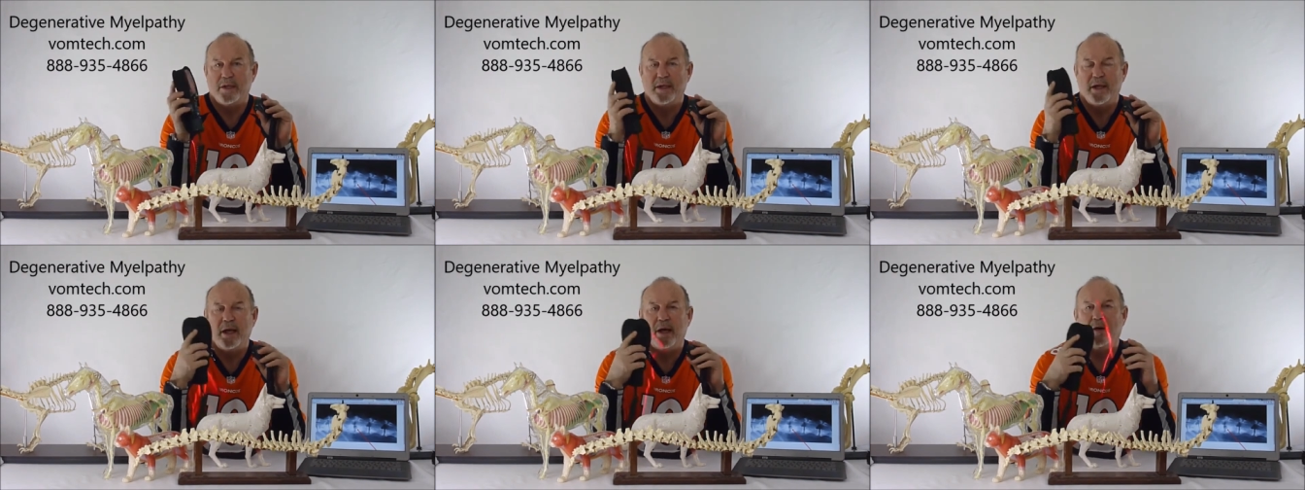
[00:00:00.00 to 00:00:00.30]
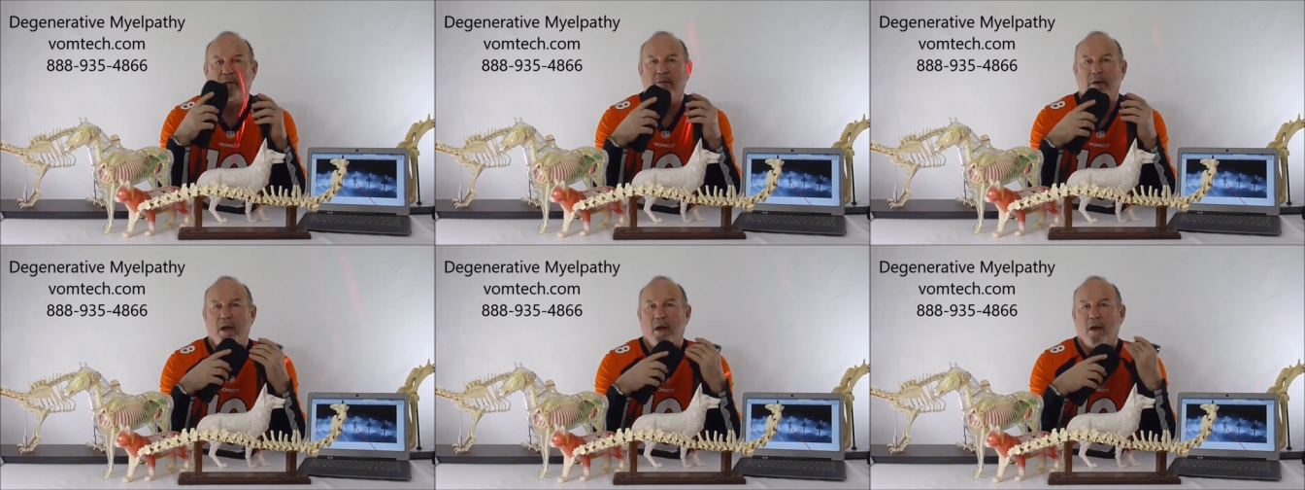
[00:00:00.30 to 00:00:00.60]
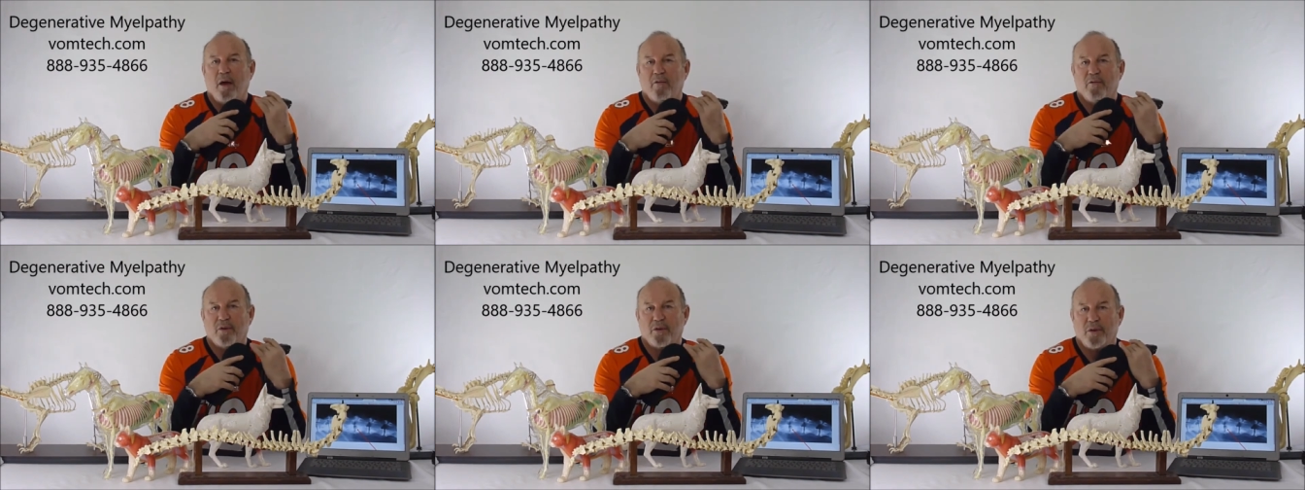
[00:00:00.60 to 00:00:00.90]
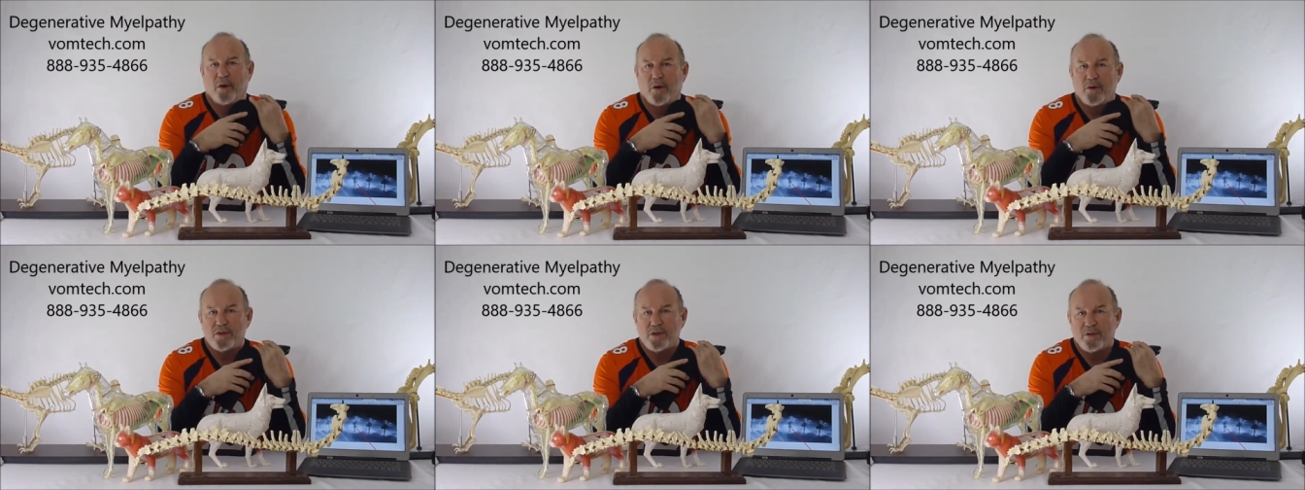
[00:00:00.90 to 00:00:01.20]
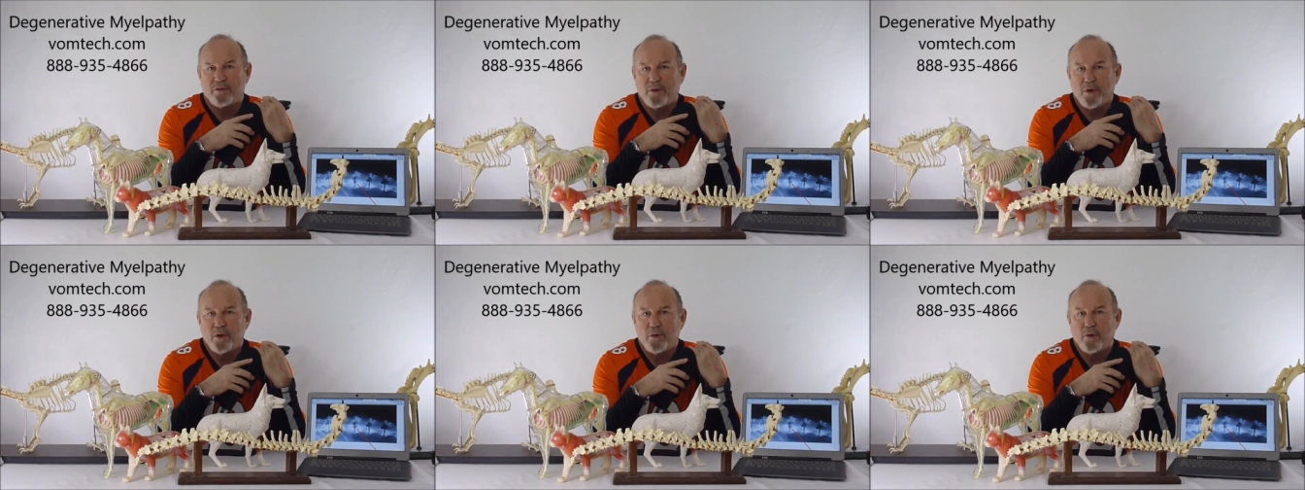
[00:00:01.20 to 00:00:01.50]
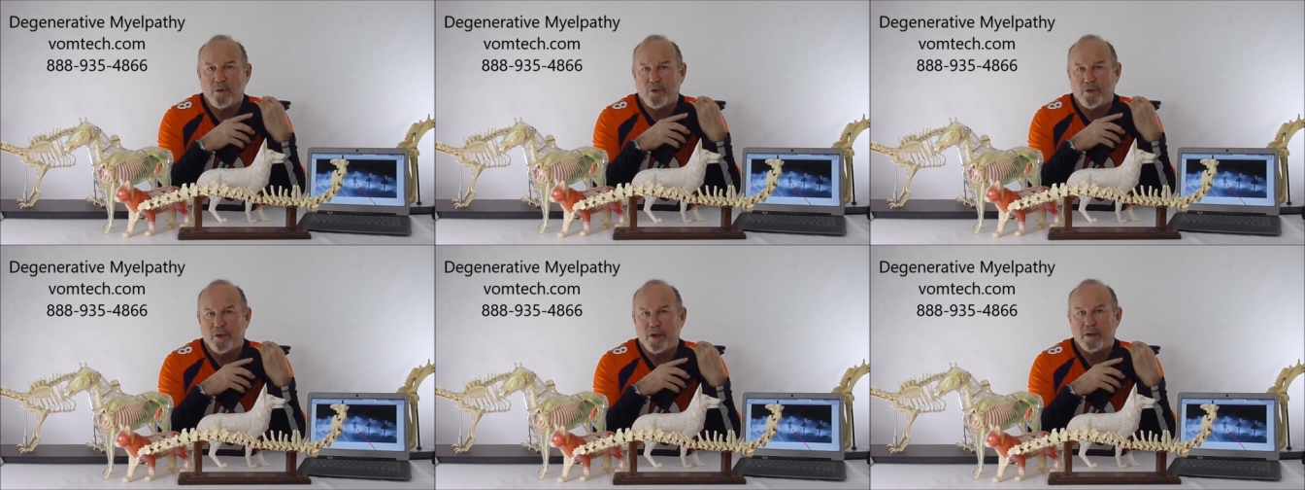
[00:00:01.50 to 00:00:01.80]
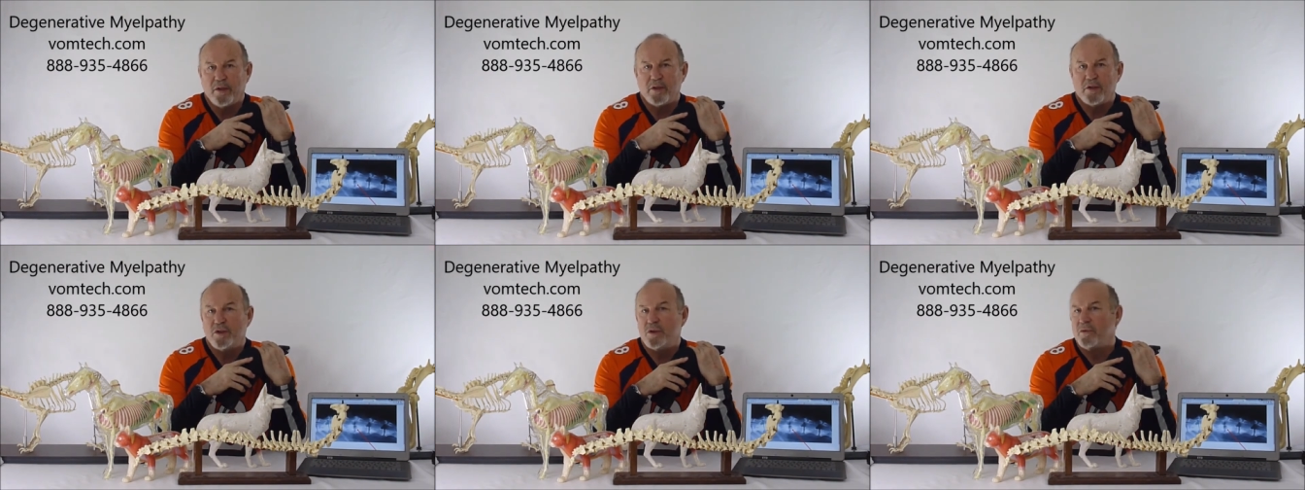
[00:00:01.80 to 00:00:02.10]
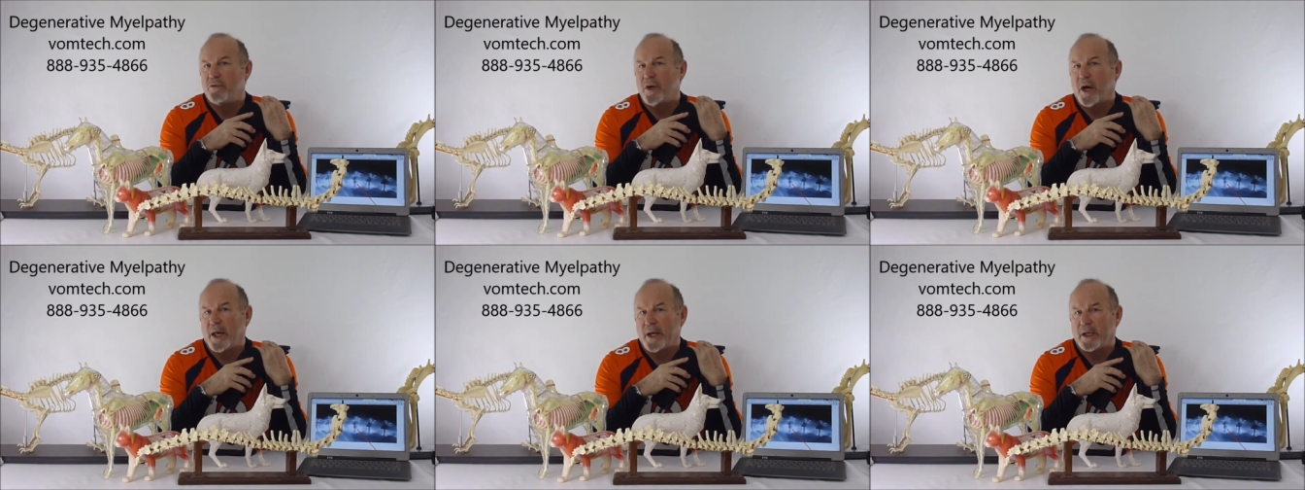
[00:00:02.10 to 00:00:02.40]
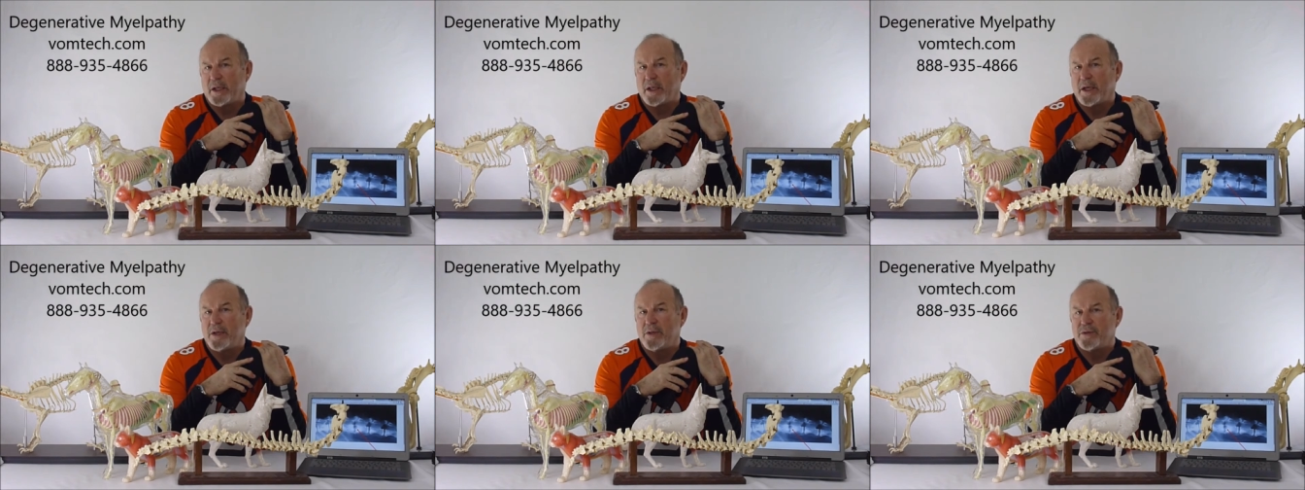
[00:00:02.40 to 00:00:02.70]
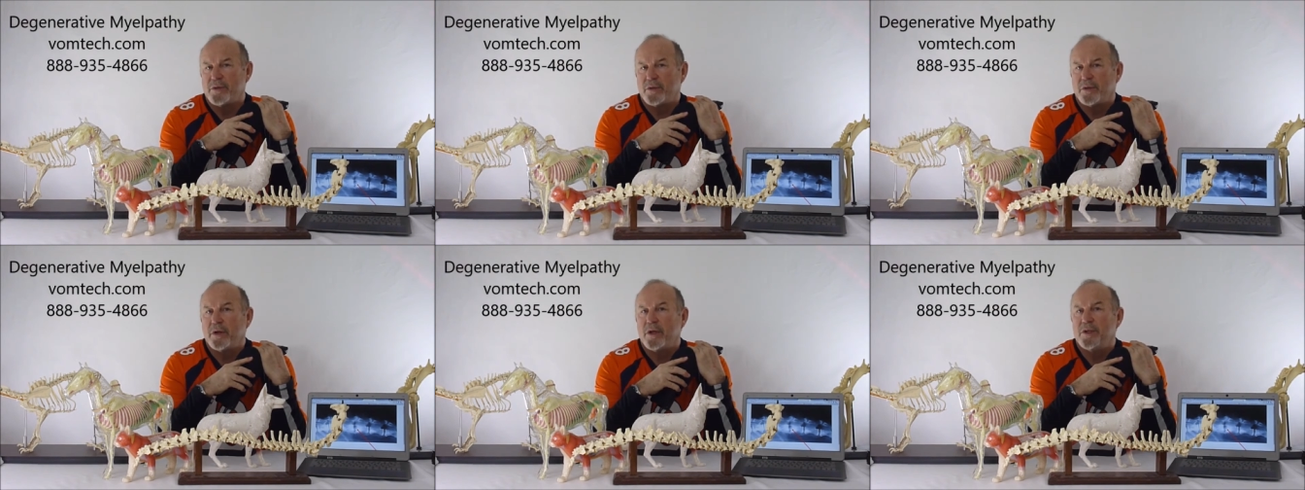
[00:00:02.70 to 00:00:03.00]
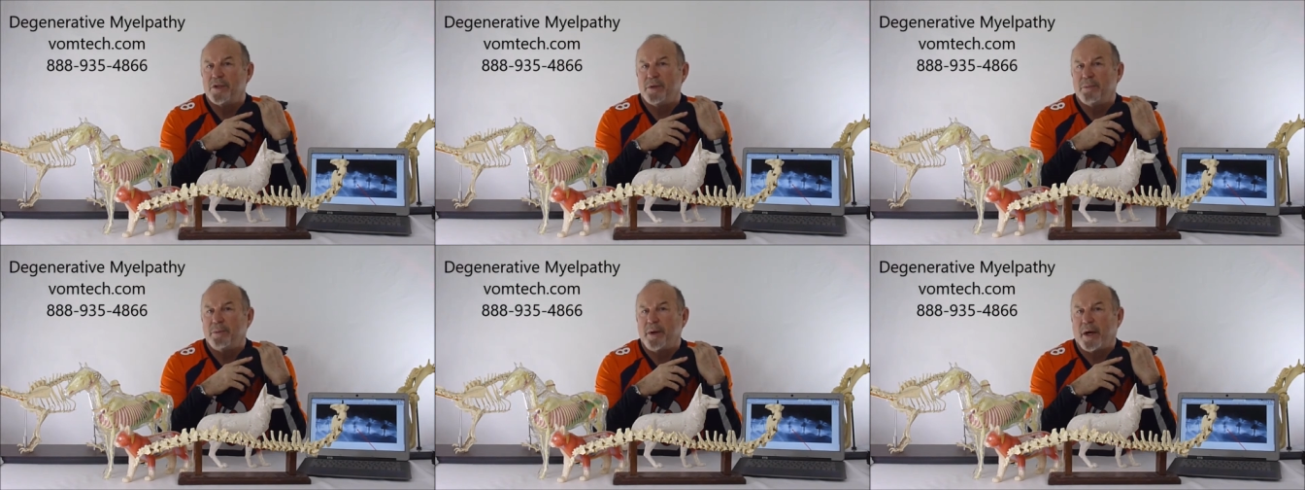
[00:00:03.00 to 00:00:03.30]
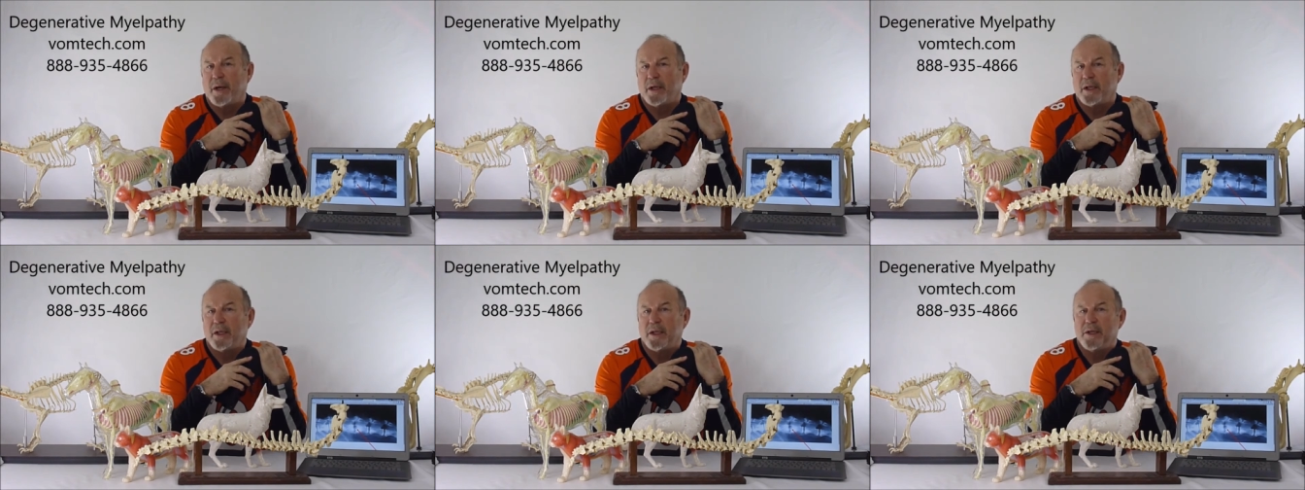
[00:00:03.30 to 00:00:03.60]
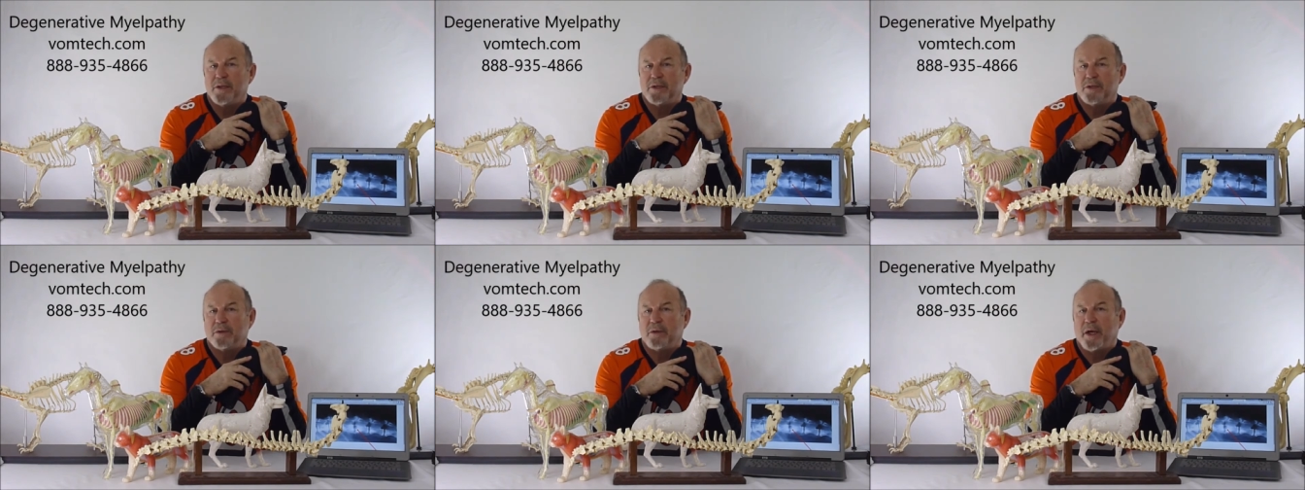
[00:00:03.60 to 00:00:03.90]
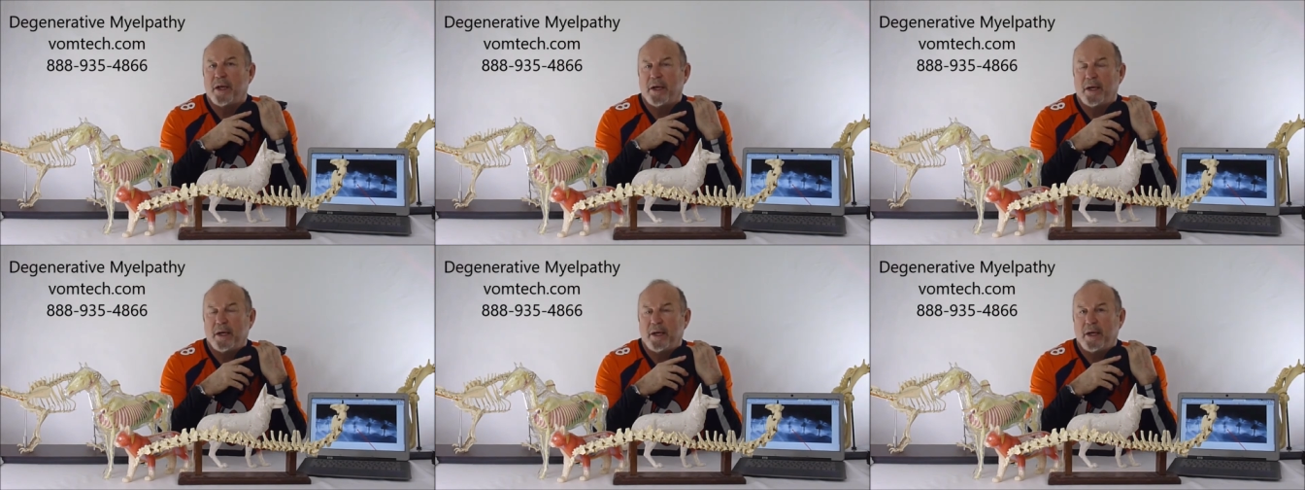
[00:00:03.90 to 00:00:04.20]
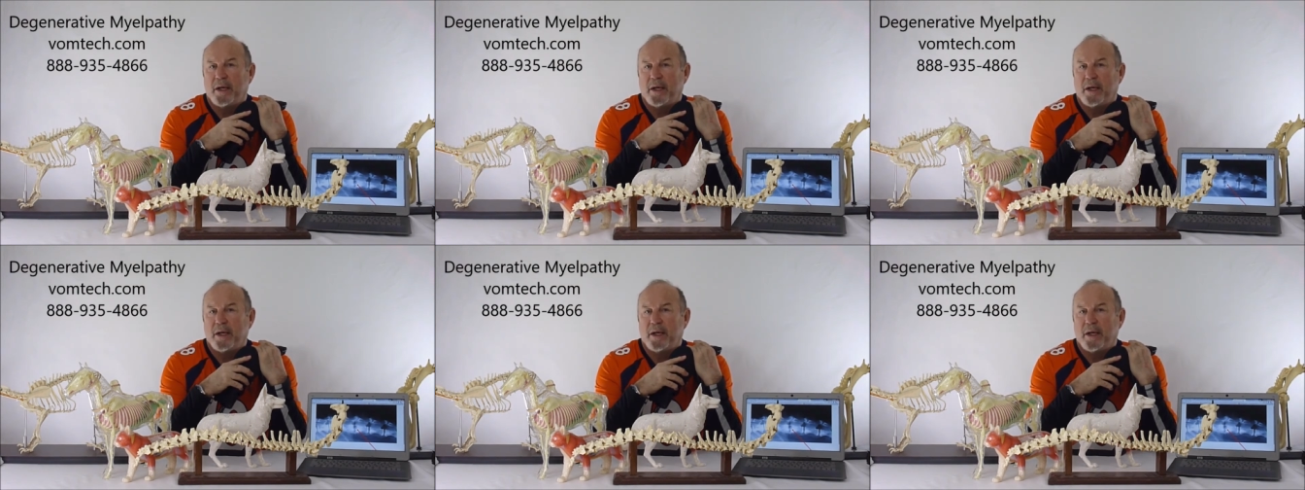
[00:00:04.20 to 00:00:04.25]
Now, for those of you who think that you've got a laser because you bought a laser at